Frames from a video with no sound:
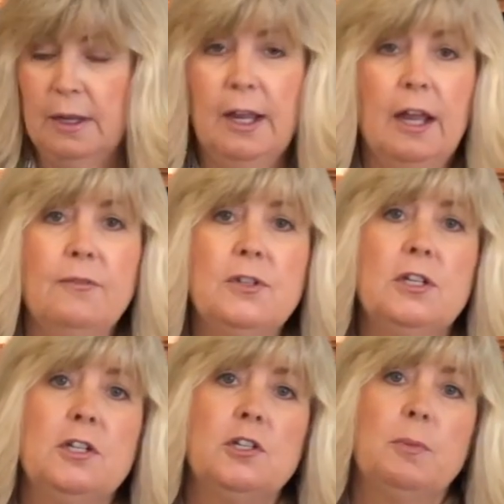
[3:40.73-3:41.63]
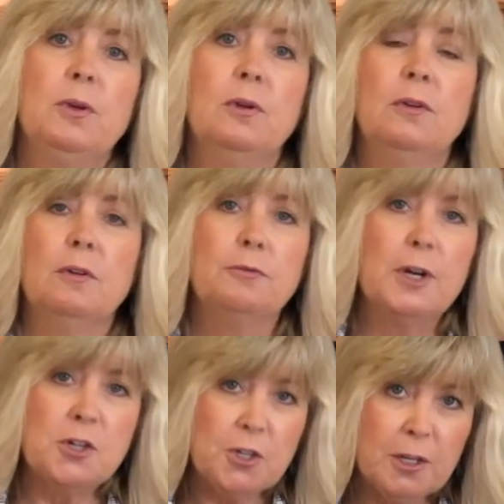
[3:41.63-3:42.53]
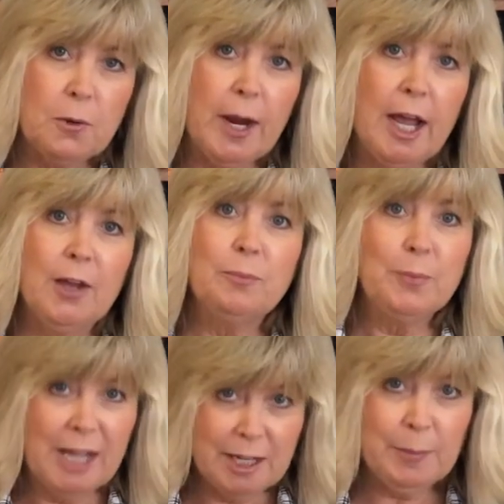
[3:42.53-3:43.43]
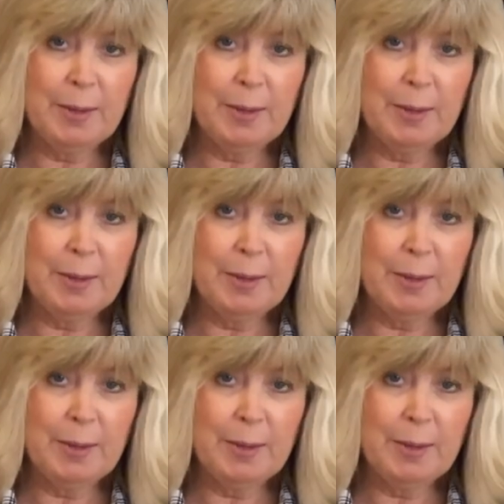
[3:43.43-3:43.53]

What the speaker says: a half a teaspoon of freshly ground black